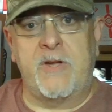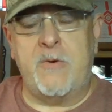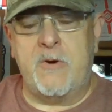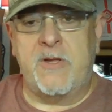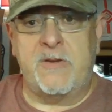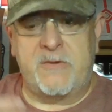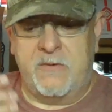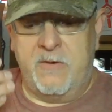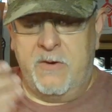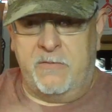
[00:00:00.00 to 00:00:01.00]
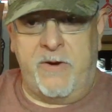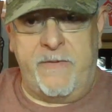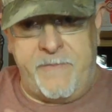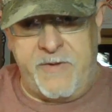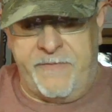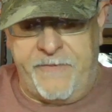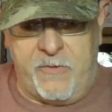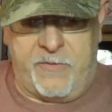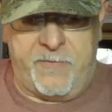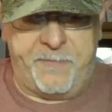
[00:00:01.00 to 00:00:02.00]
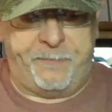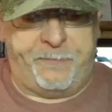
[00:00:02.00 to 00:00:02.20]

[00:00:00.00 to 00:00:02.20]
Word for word: recordings right from your phone.